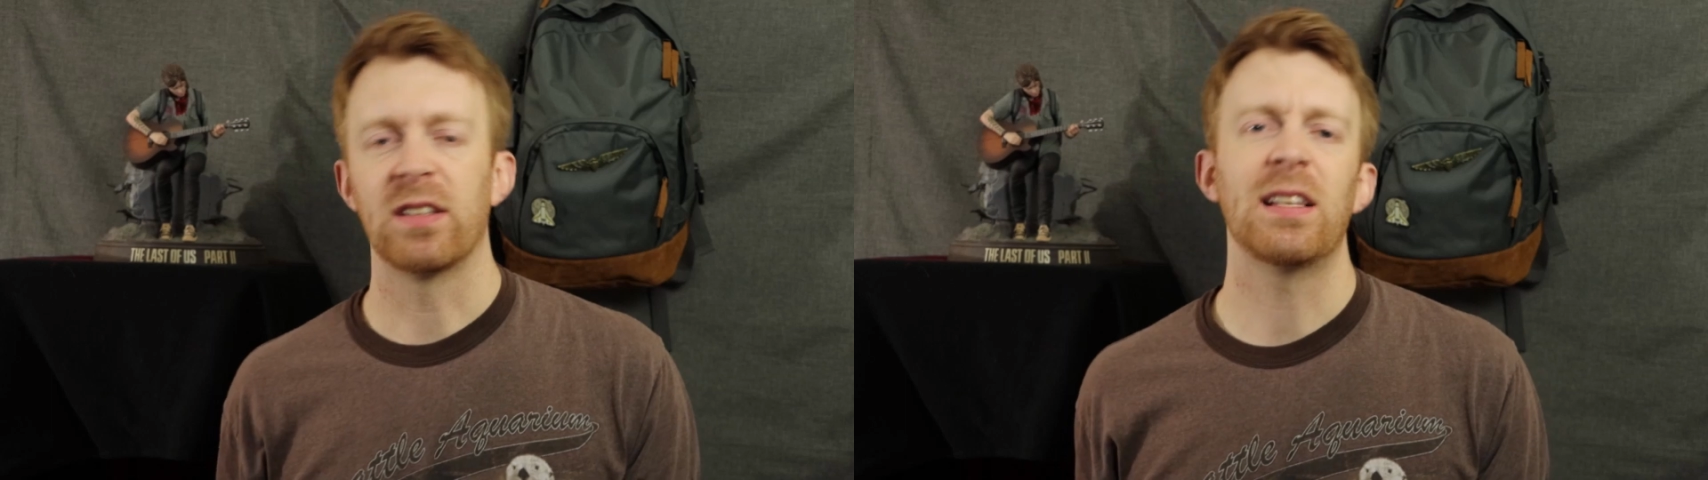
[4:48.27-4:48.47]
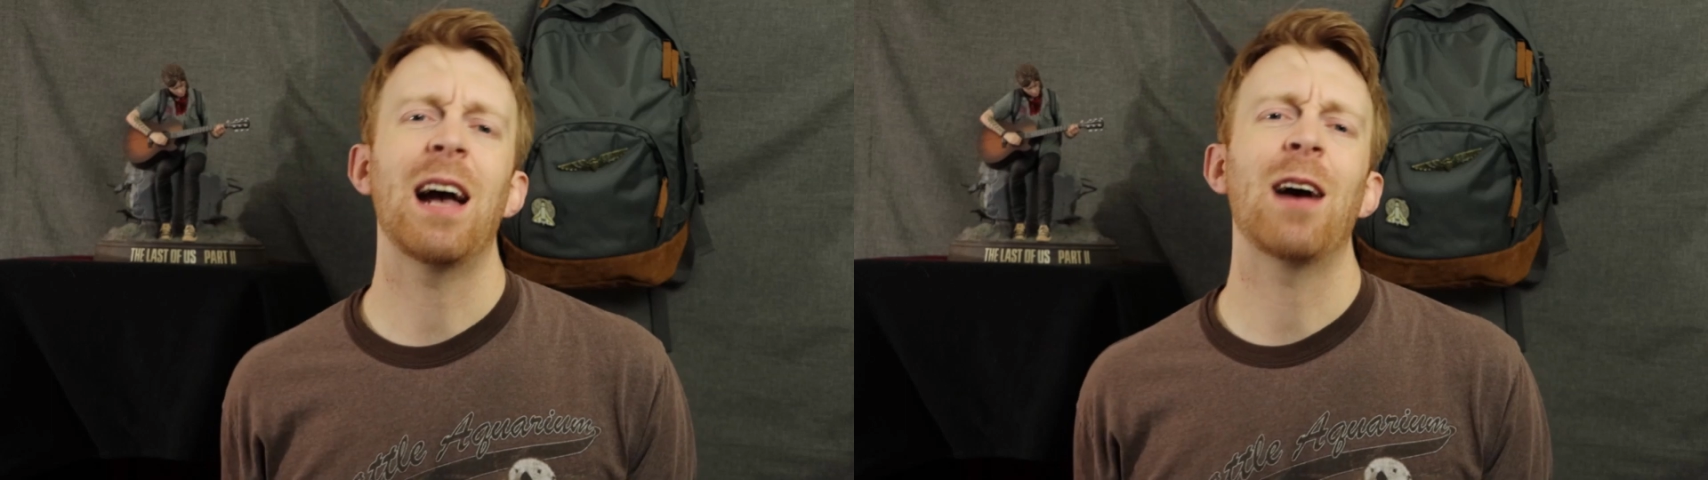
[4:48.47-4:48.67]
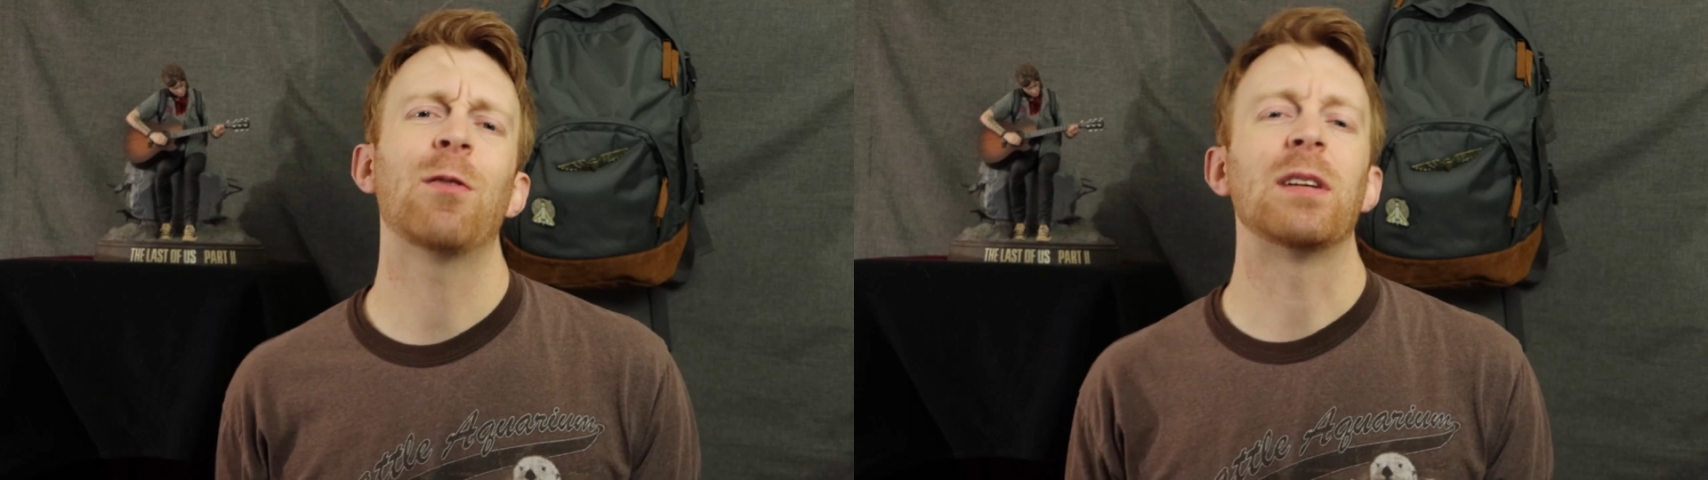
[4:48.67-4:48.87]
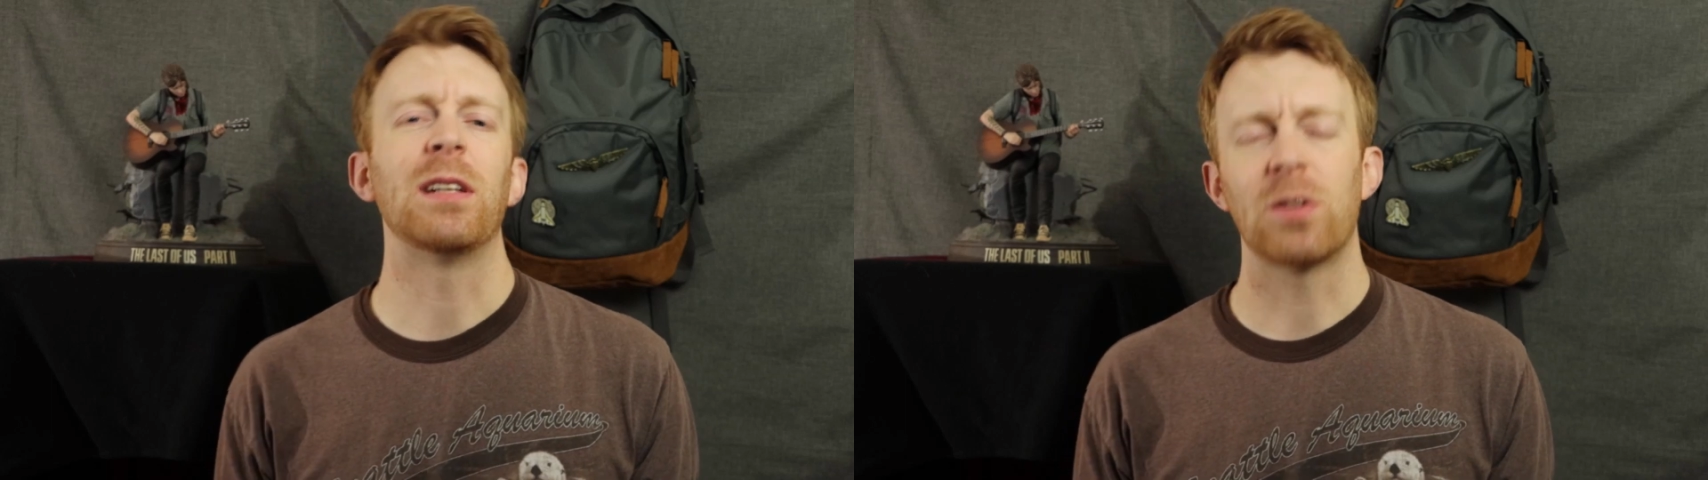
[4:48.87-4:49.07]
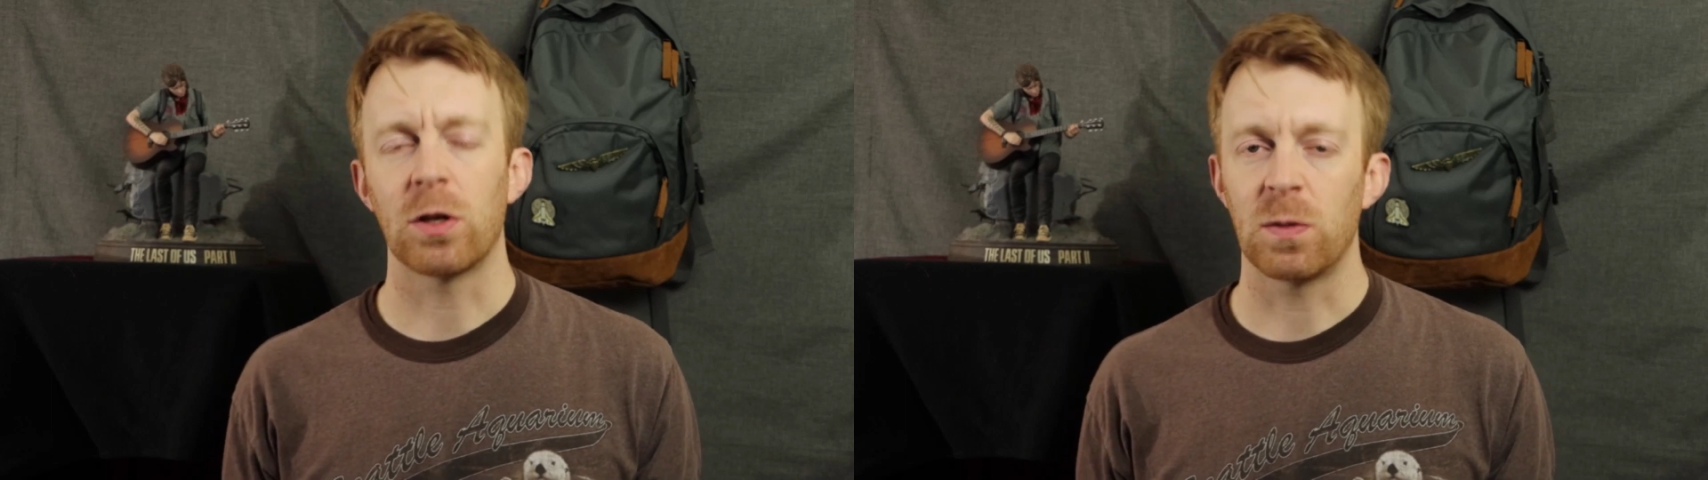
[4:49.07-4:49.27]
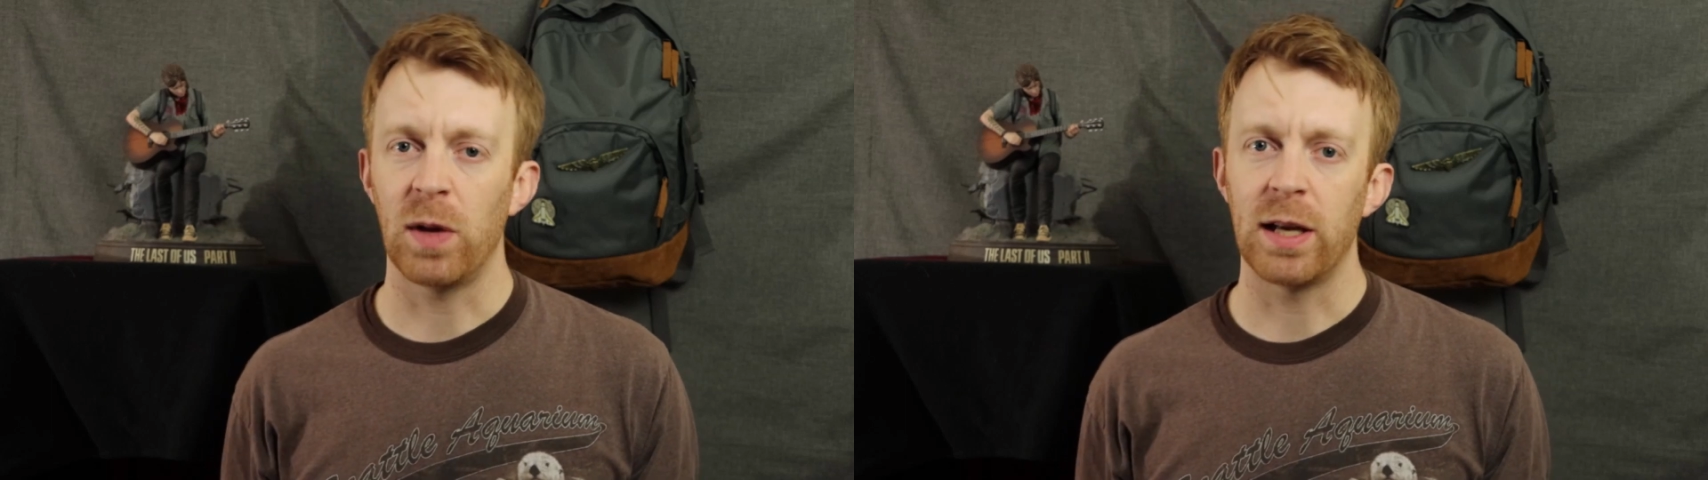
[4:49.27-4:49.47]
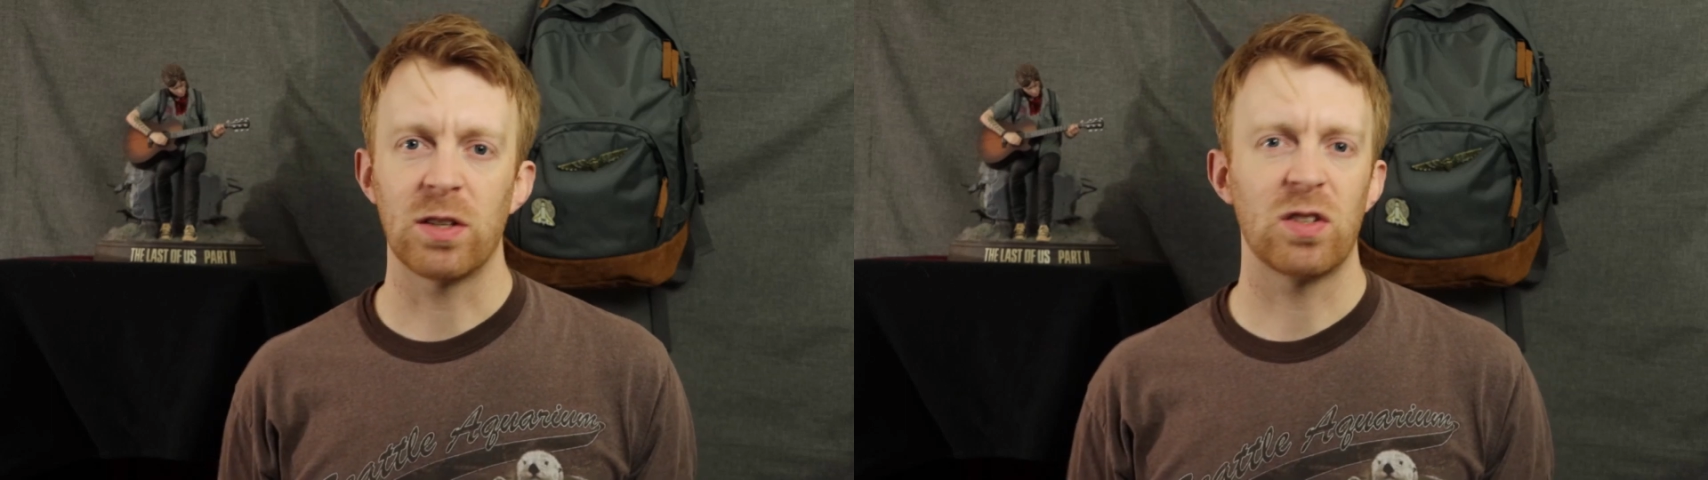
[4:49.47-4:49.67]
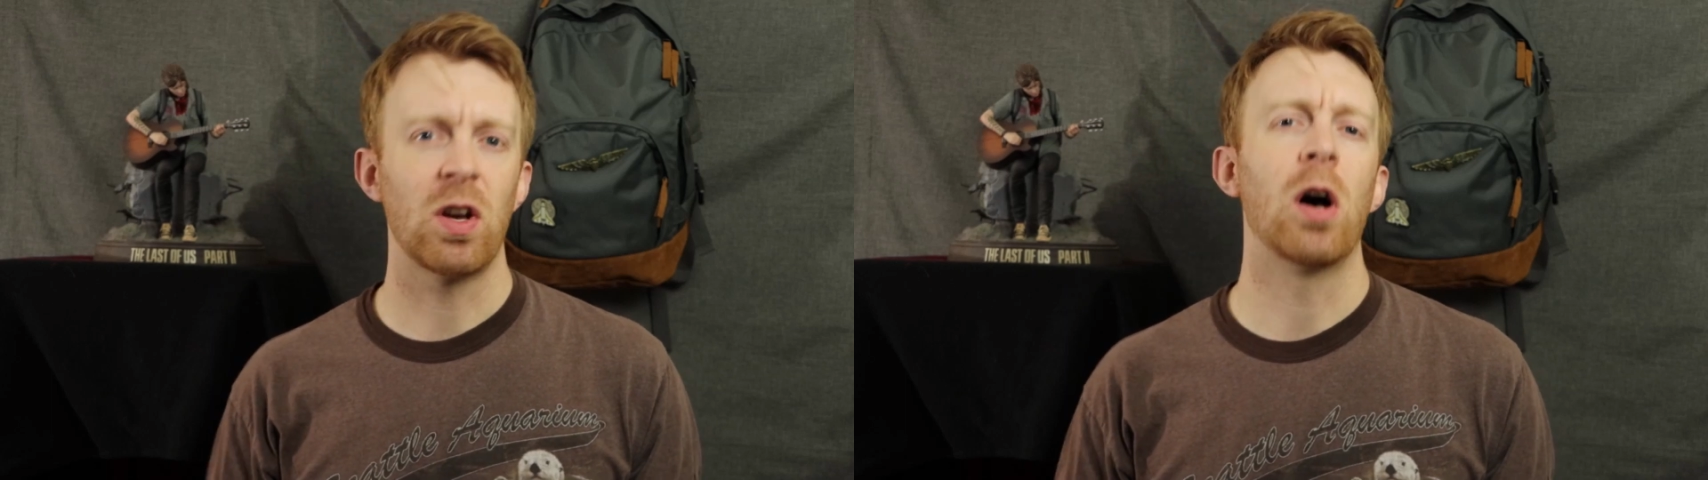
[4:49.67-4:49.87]
down and he starts playing a
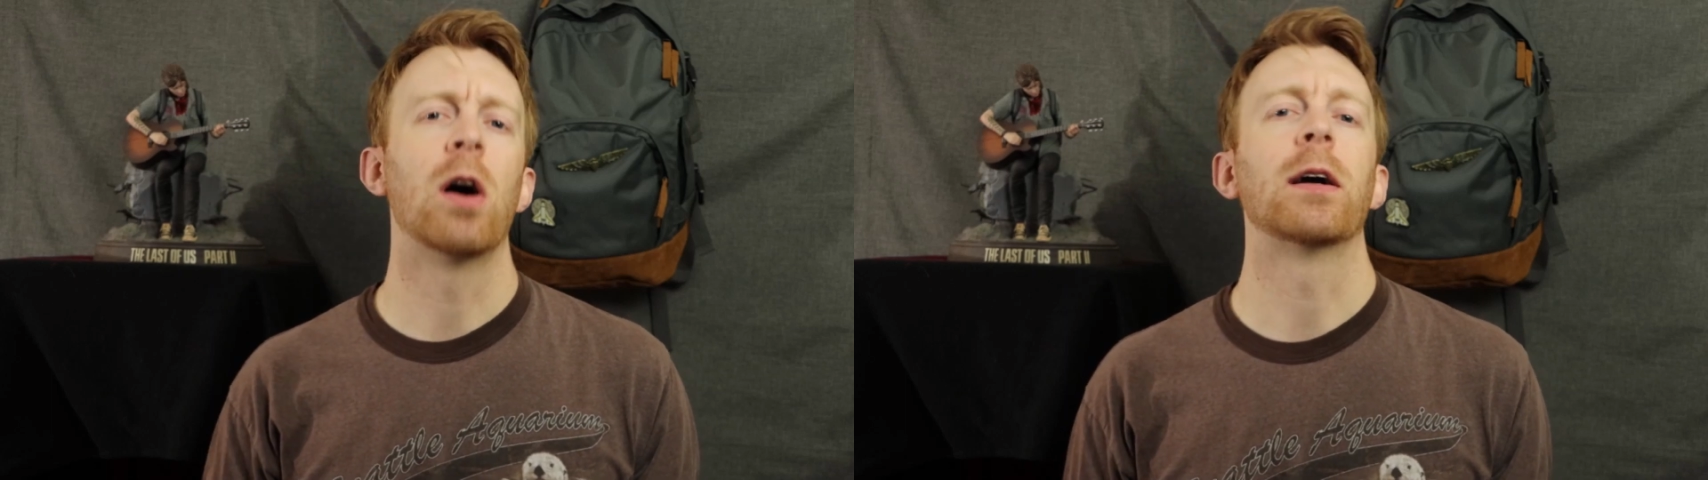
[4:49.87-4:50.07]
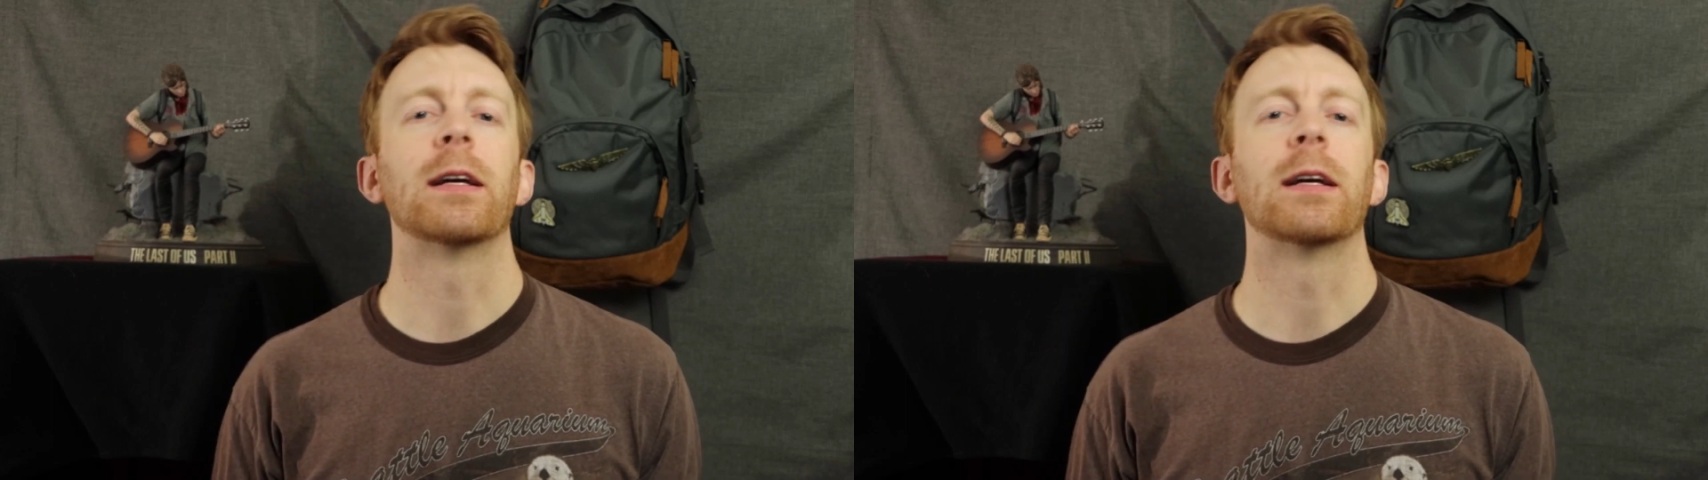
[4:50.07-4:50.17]
song,